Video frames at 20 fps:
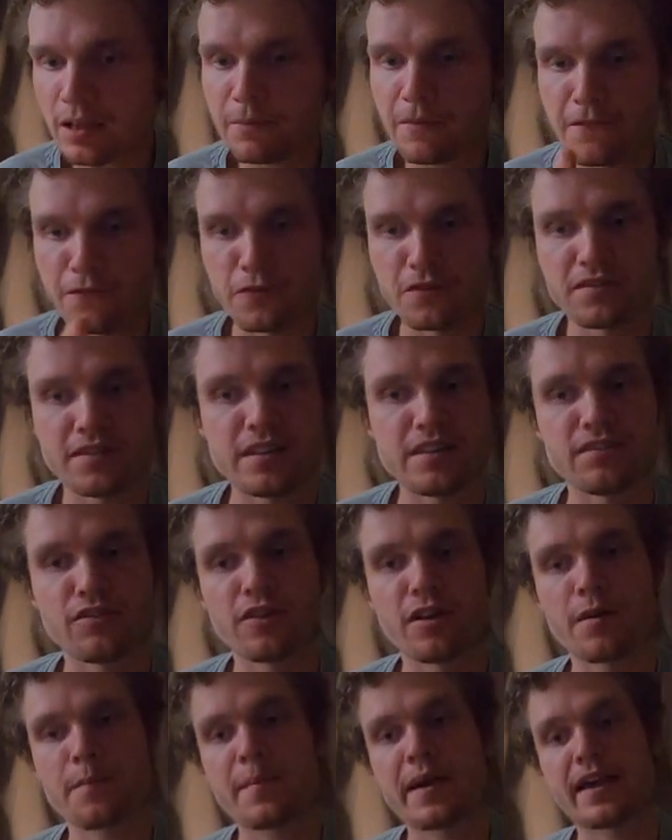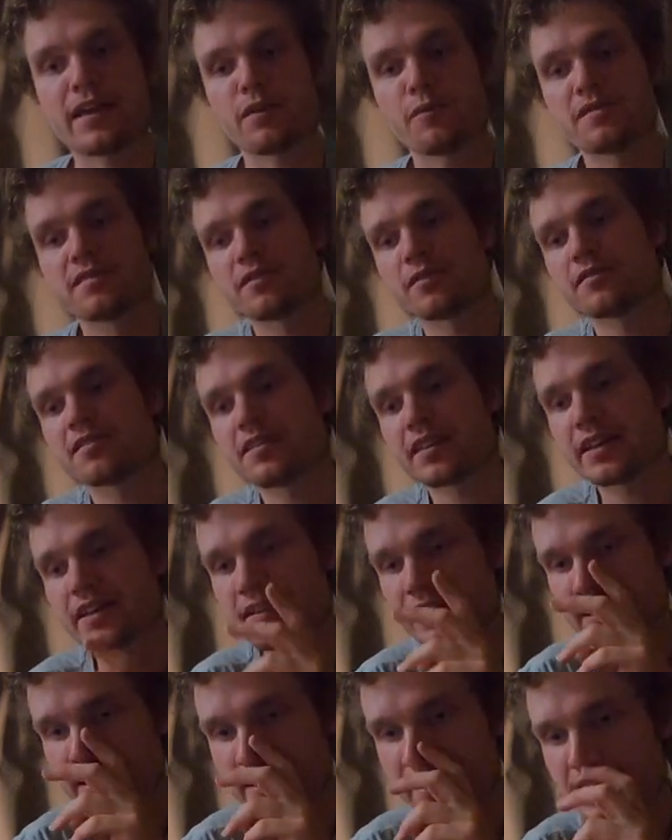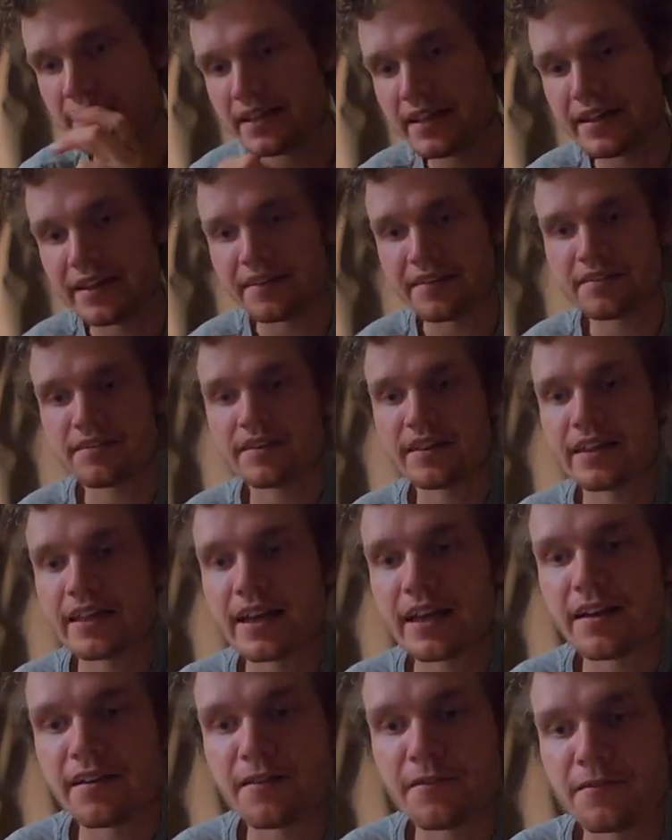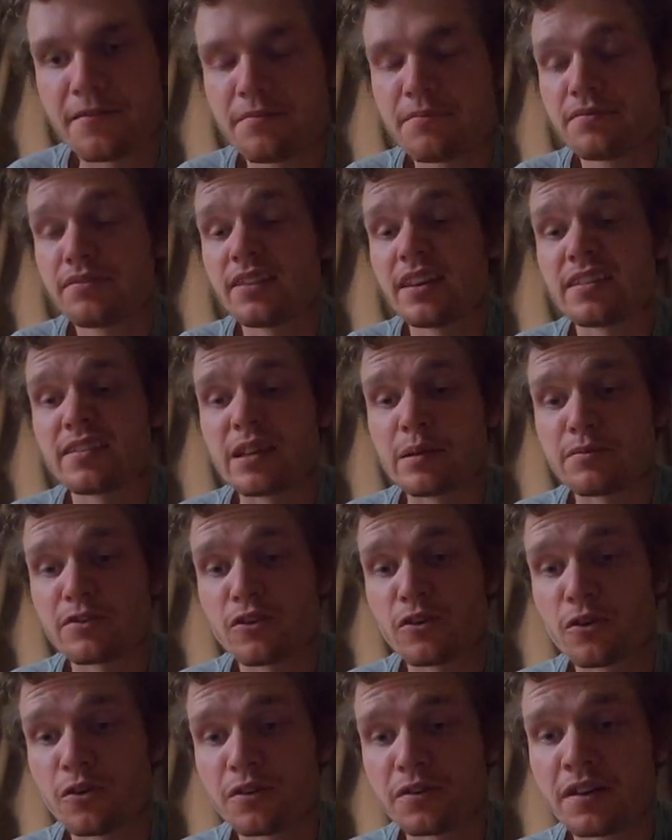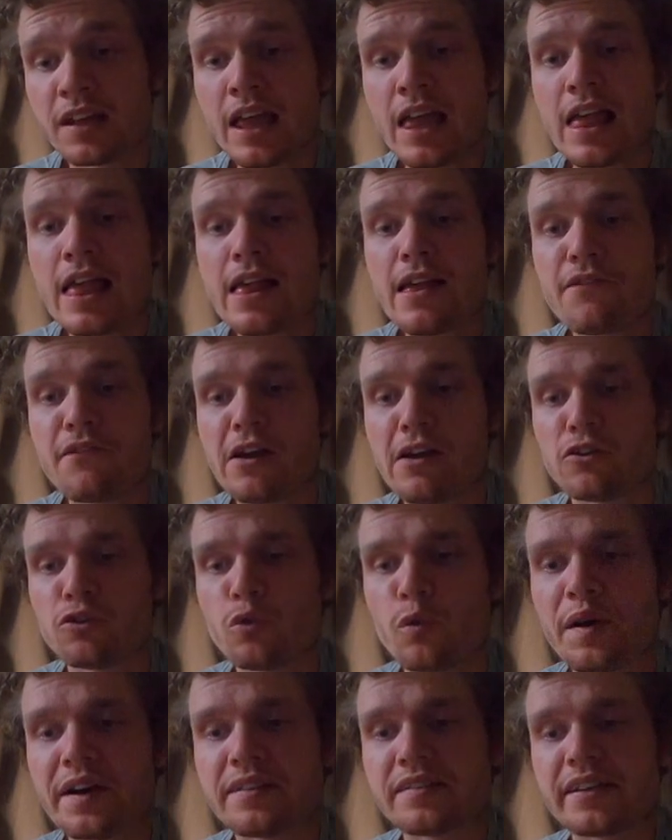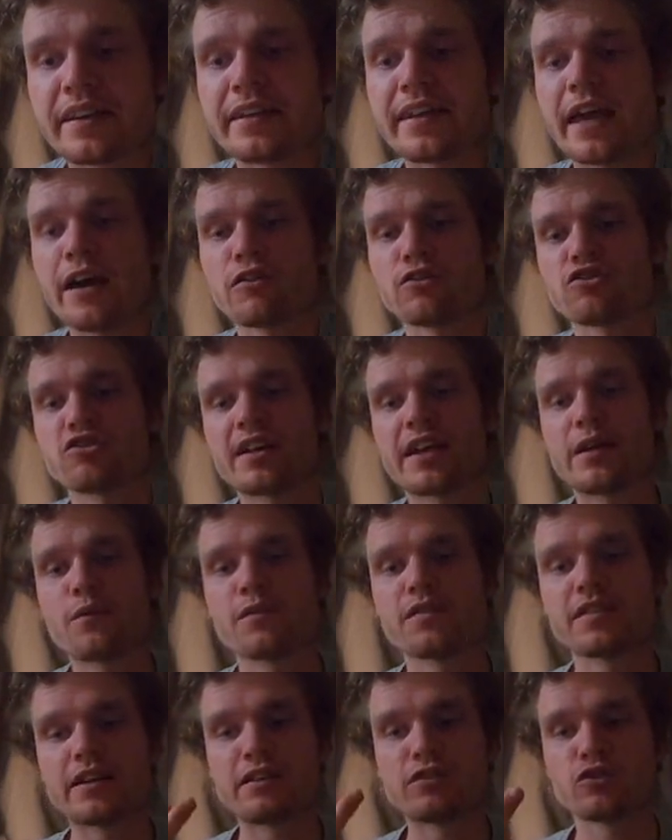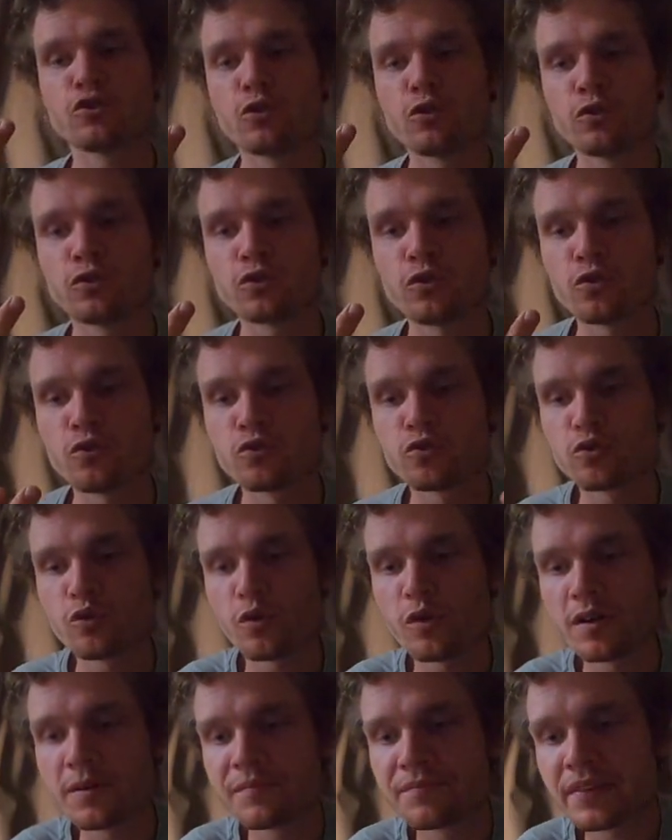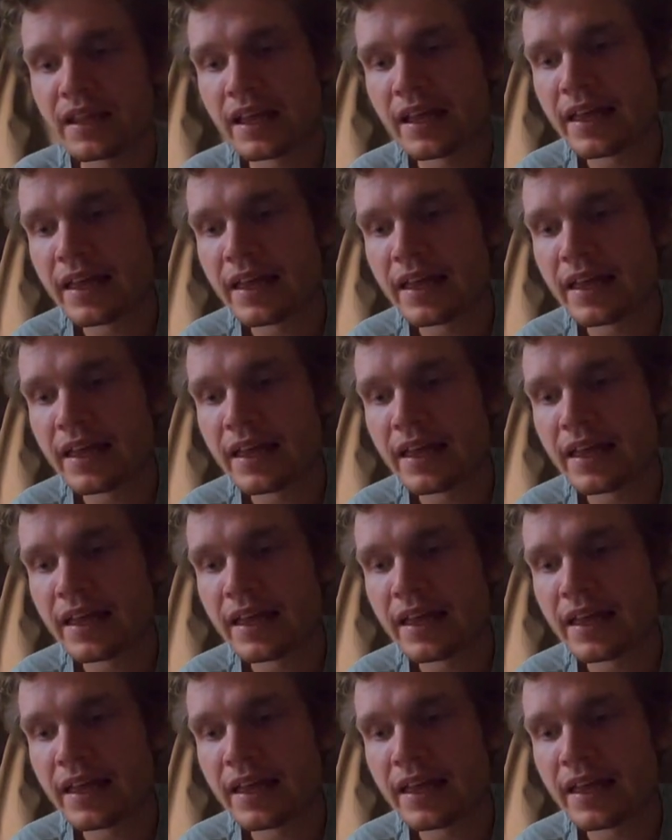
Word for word: But first, let's look back at the results there and see how the teams got on. Valladolid and Elche was a 2-2 draw.